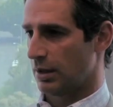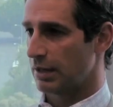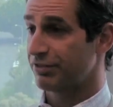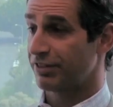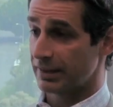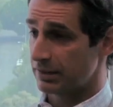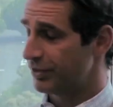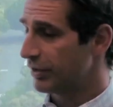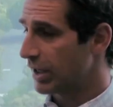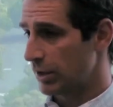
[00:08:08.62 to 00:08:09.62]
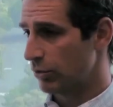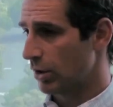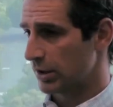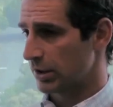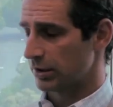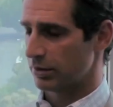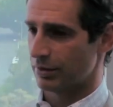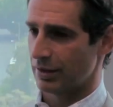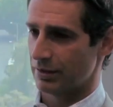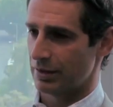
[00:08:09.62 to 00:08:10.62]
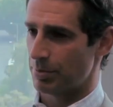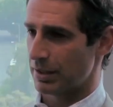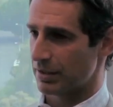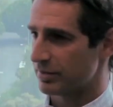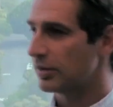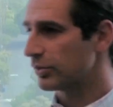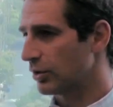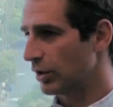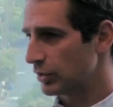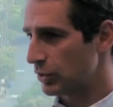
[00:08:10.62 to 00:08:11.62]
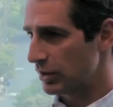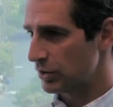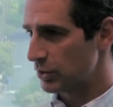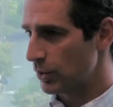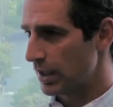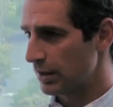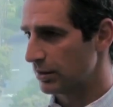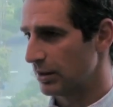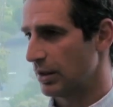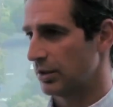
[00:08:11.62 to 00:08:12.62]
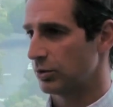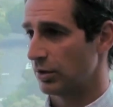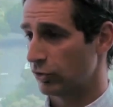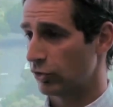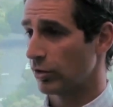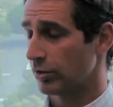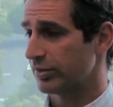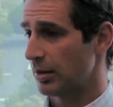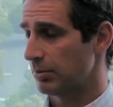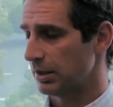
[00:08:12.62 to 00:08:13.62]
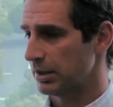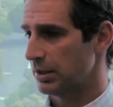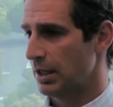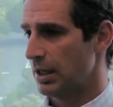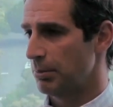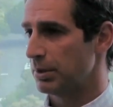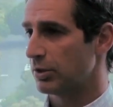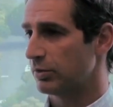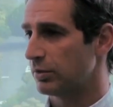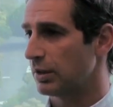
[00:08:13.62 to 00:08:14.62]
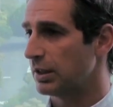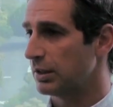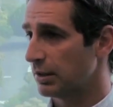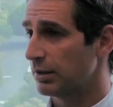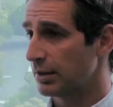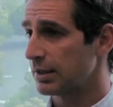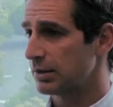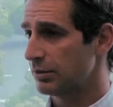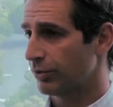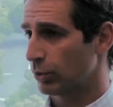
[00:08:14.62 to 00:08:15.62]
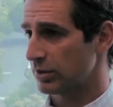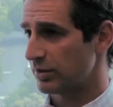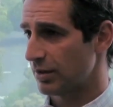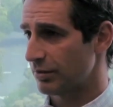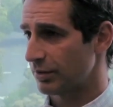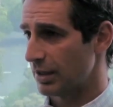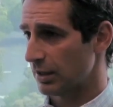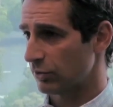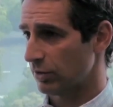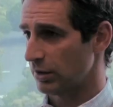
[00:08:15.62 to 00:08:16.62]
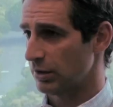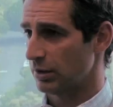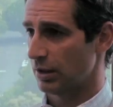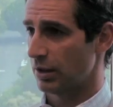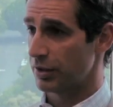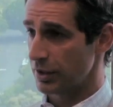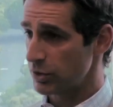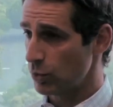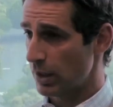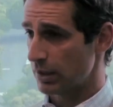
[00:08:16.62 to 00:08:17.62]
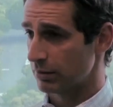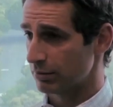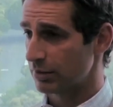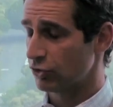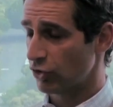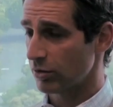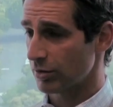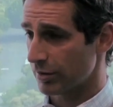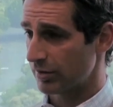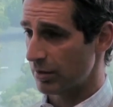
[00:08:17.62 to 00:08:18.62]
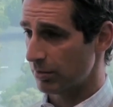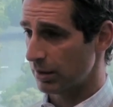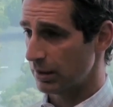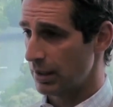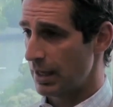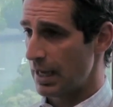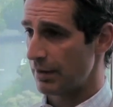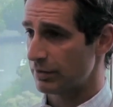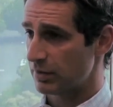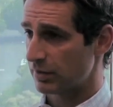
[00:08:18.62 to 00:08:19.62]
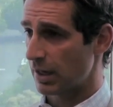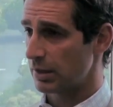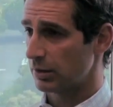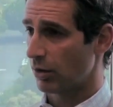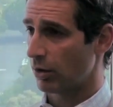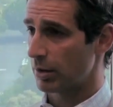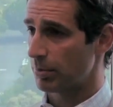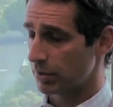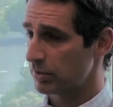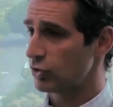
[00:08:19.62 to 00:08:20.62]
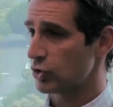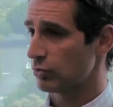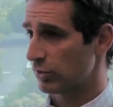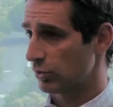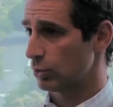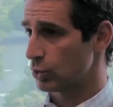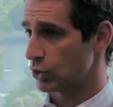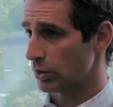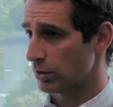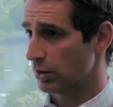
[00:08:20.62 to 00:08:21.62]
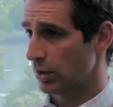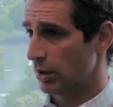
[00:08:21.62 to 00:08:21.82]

I find it very ironic that the Palestinians are going to the UN, to the General Assembly, because in 1947, actually, the UN, the General Assembly, have decided on a partition resolution